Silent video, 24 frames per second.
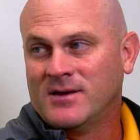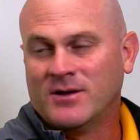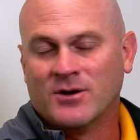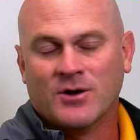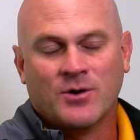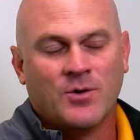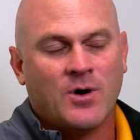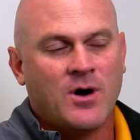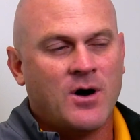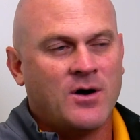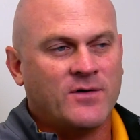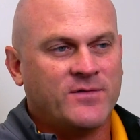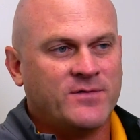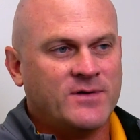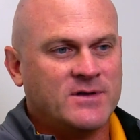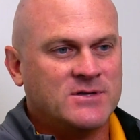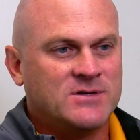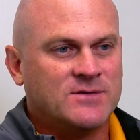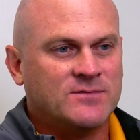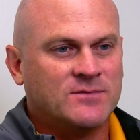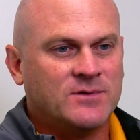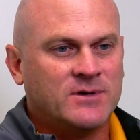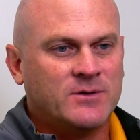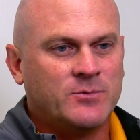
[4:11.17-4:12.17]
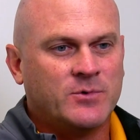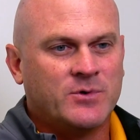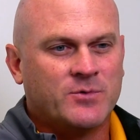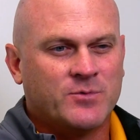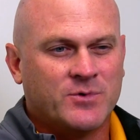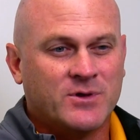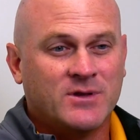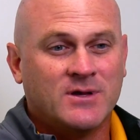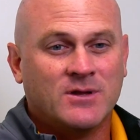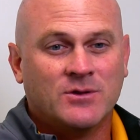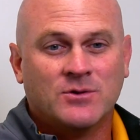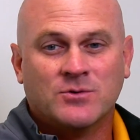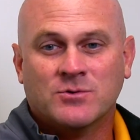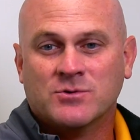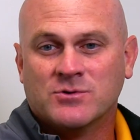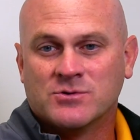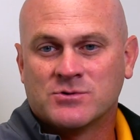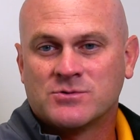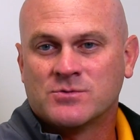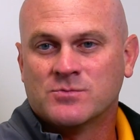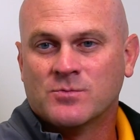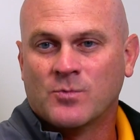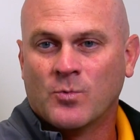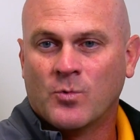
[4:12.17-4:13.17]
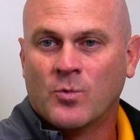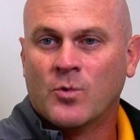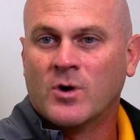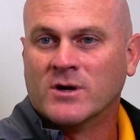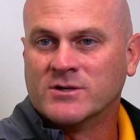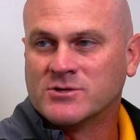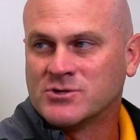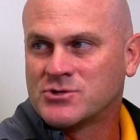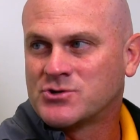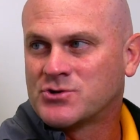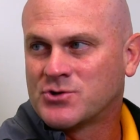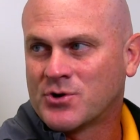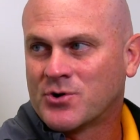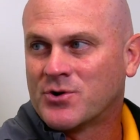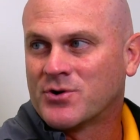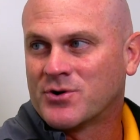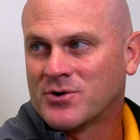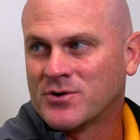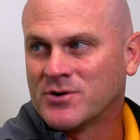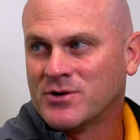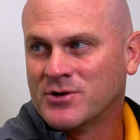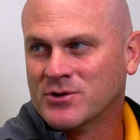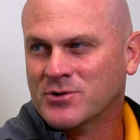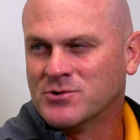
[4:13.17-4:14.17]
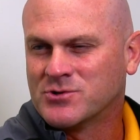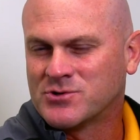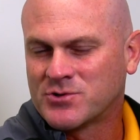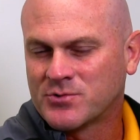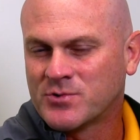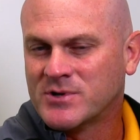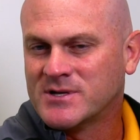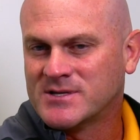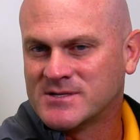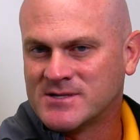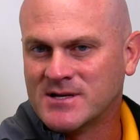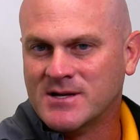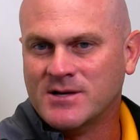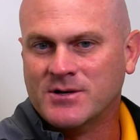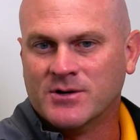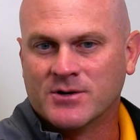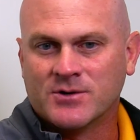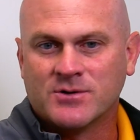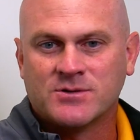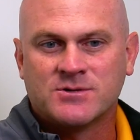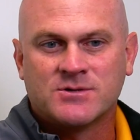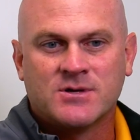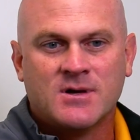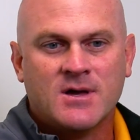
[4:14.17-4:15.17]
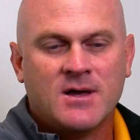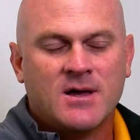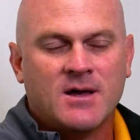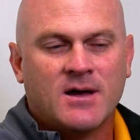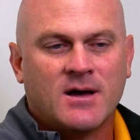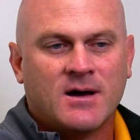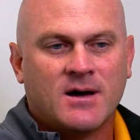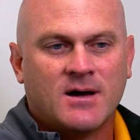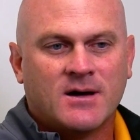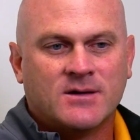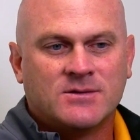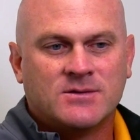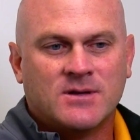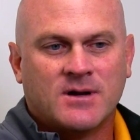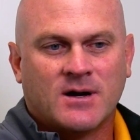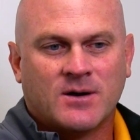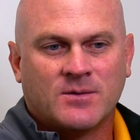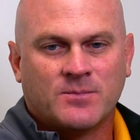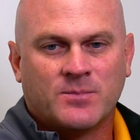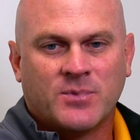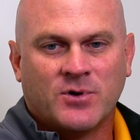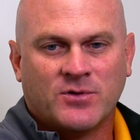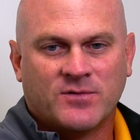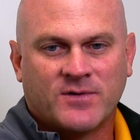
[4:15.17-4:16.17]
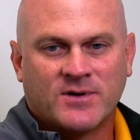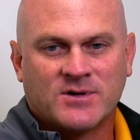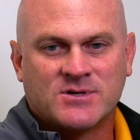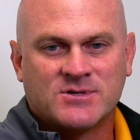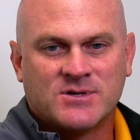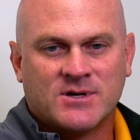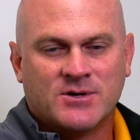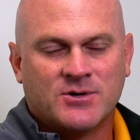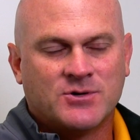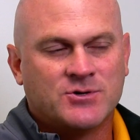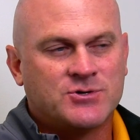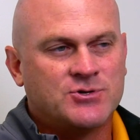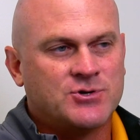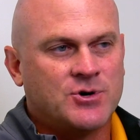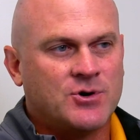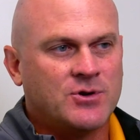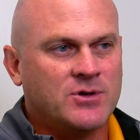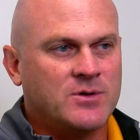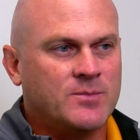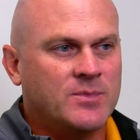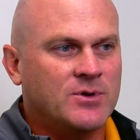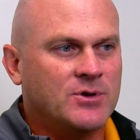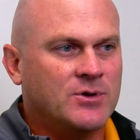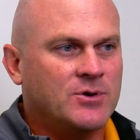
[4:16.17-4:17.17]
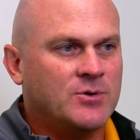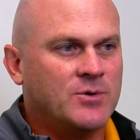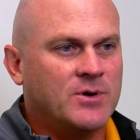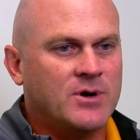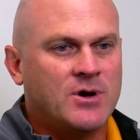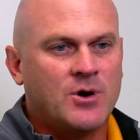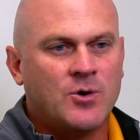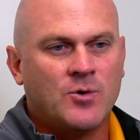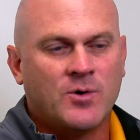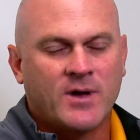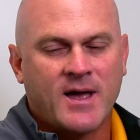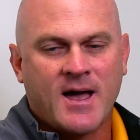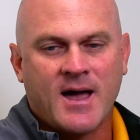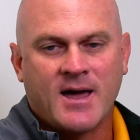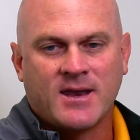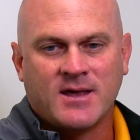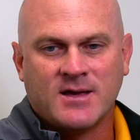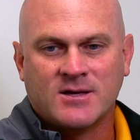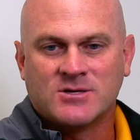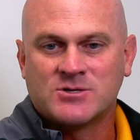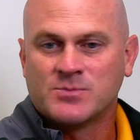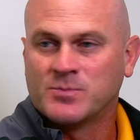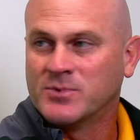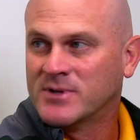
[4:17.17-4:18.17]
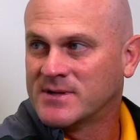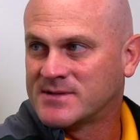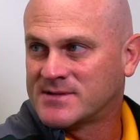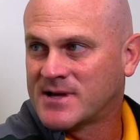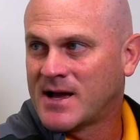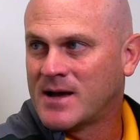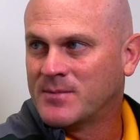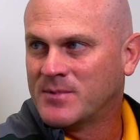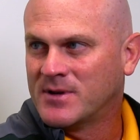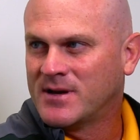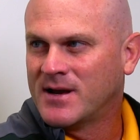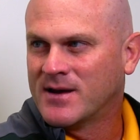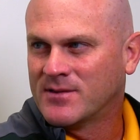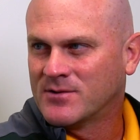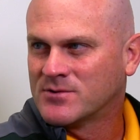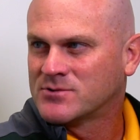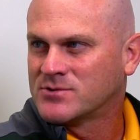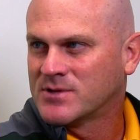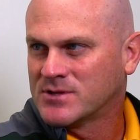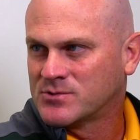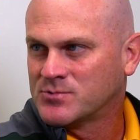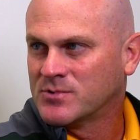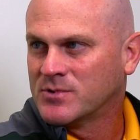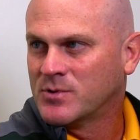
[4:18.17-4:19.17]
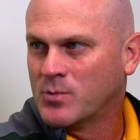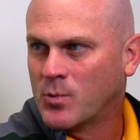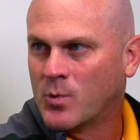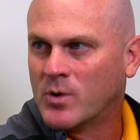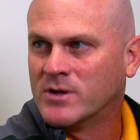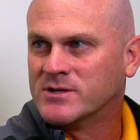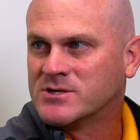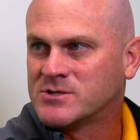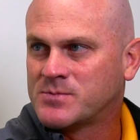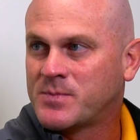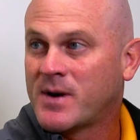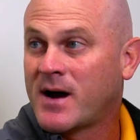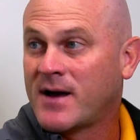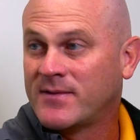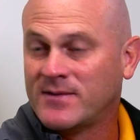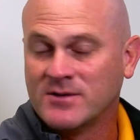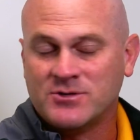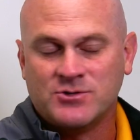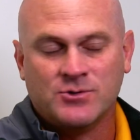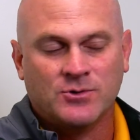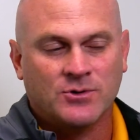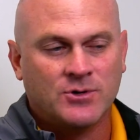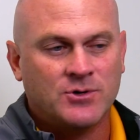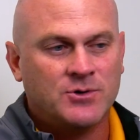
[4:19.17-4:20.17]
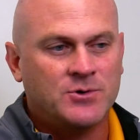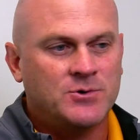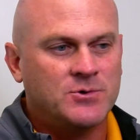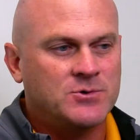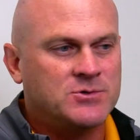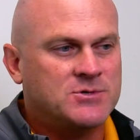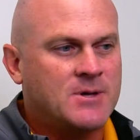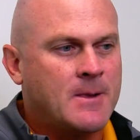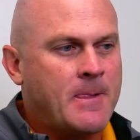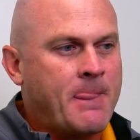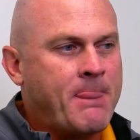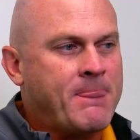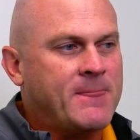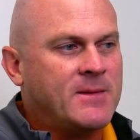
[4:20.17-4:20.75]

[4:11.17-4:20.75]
You know, offensively, we really lose one starter. You lose 3 seniors. Both of our centers, Charlie Ballou and Cole Gaddy, split time together, so that's really one spot that you lose.